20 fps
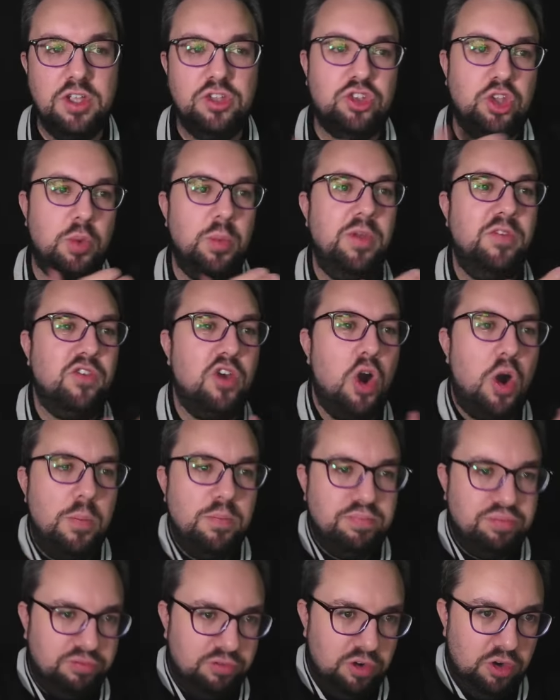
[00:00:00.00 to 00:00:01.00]
So we've
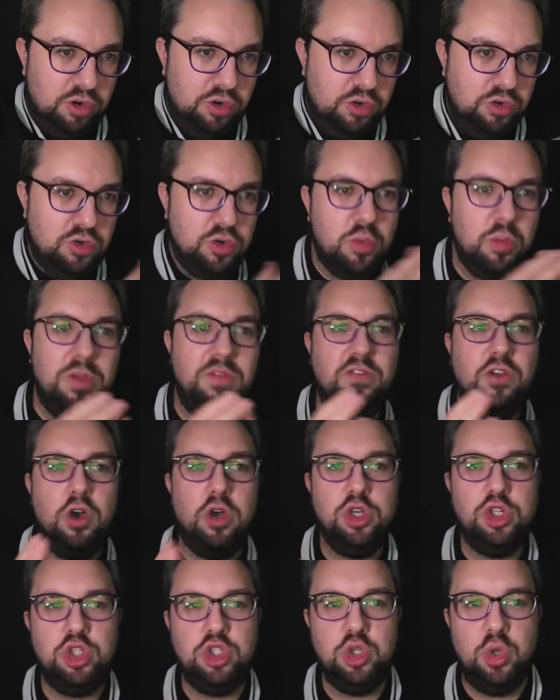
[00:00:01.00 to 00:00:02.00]
got Brood, we've
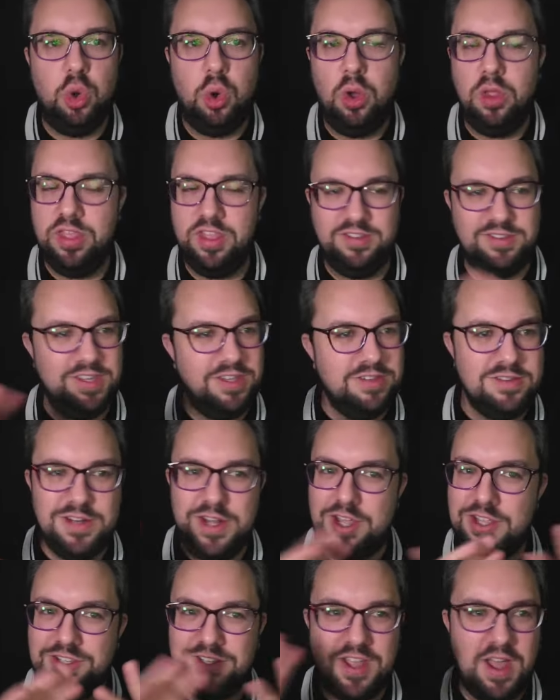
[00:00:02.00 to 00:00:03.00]
got Shaw. This
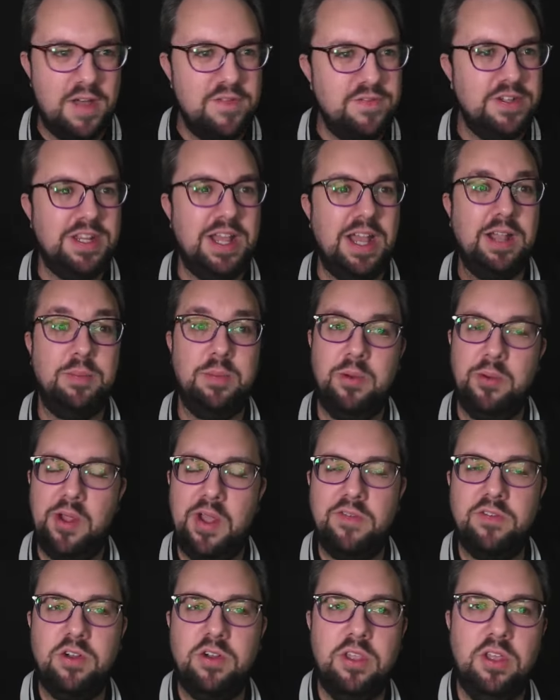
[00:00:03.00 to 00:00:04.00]
isn't a Surfer deck, but we
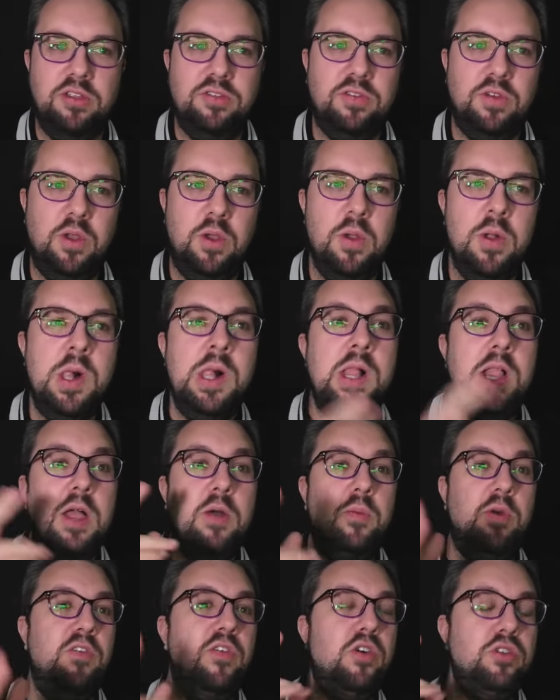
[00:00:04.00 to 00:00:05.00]
have got those few.
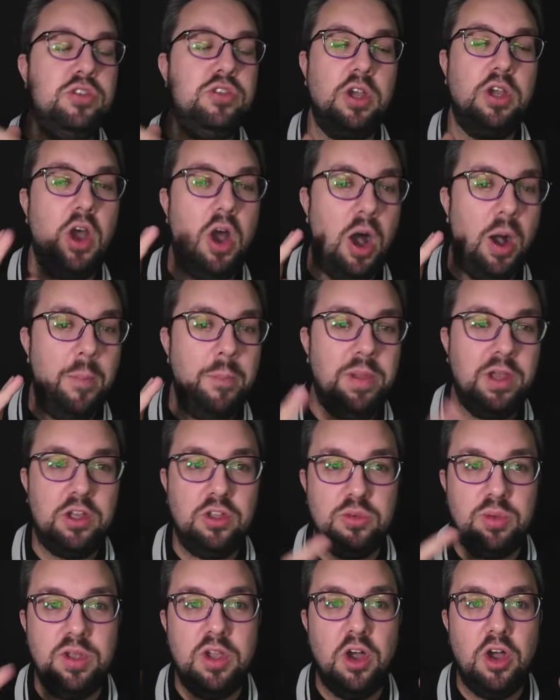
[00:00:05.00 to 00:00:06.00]
We've also got,
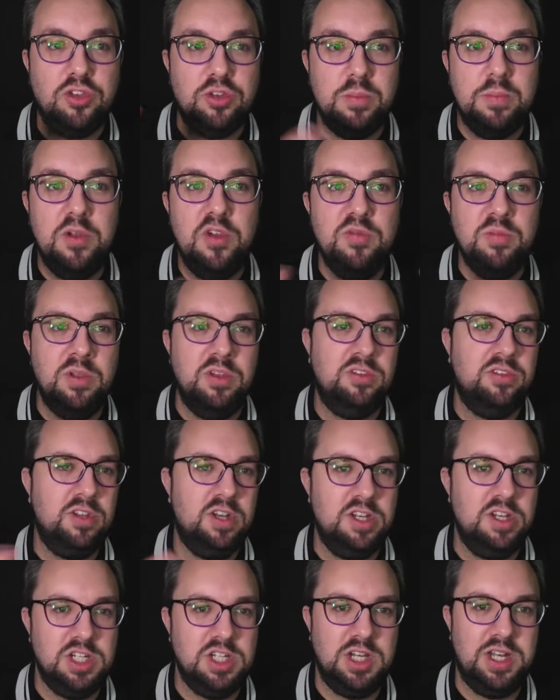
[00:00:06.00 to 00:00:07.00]
because we've got some movement
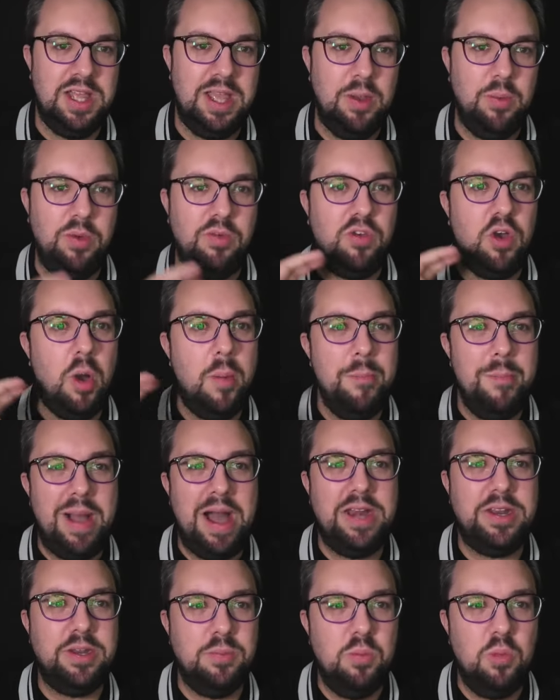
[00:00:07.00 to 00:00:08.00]
synergy in here, we've got
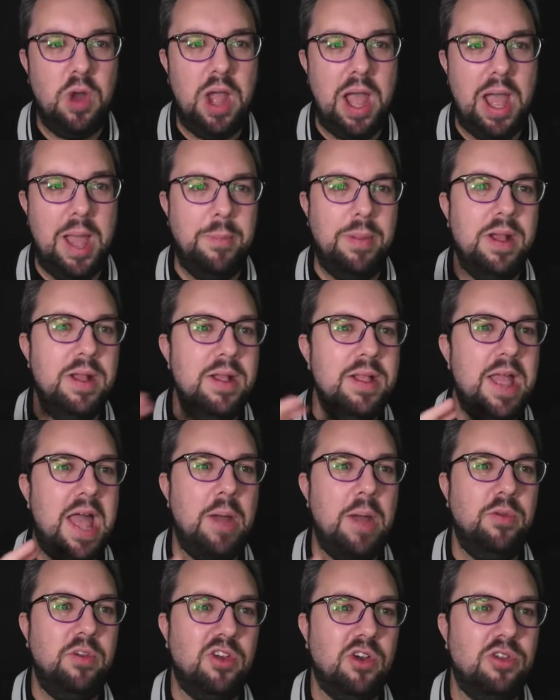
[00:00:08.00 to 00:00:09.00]
Madam Web,
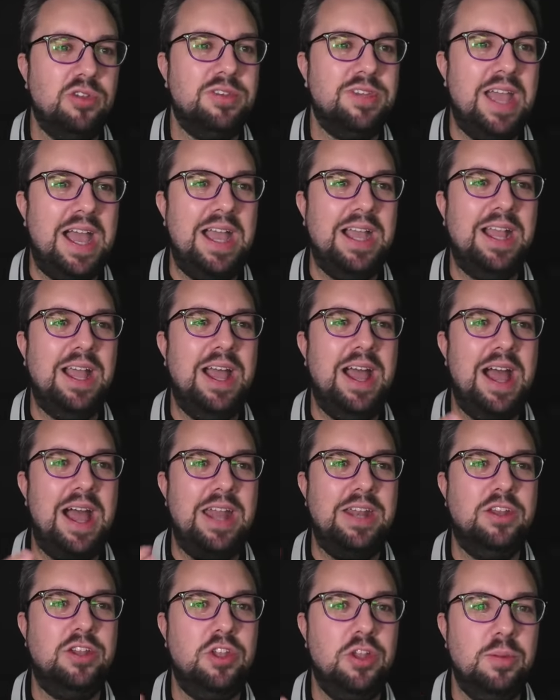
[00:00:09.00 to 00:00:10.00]
and we've got Dagger
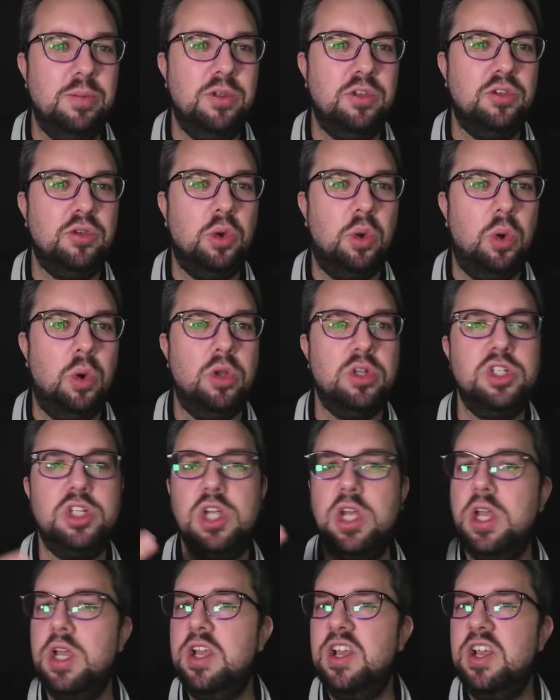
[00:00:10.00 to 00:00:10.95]
and Human Torch.